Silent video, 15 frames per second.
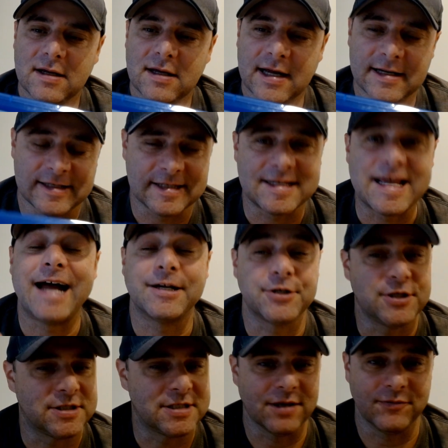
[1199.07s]
And it's
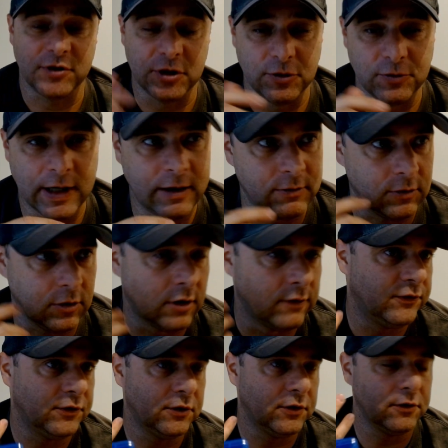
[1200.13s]
attached itself to you now. It
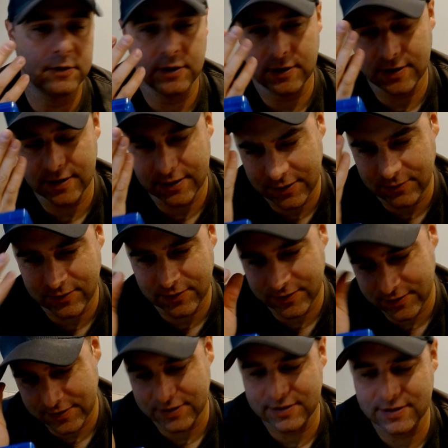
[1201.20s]
loves you, and you got to do all
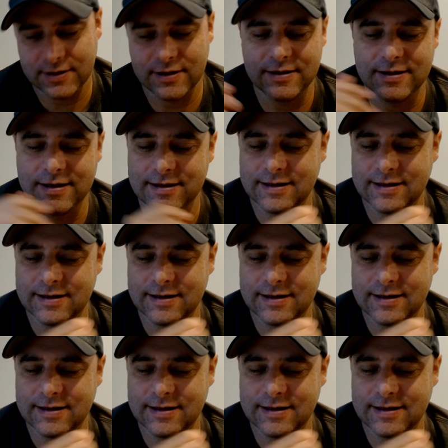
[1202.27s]
this shit.